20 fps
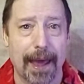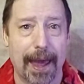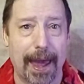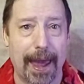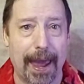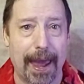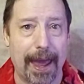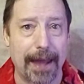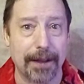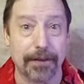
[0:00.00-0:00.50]

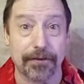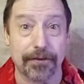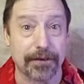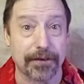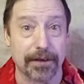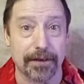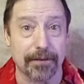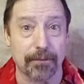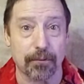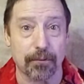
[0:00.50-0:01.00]
and it's
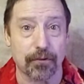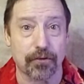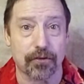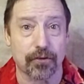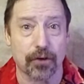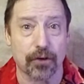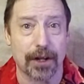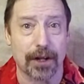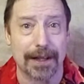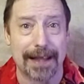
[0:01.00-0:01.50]

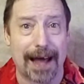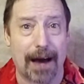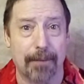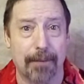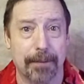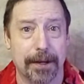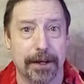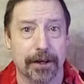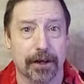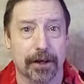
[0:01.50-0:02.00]
going to allow
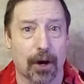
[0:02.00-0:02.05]
me to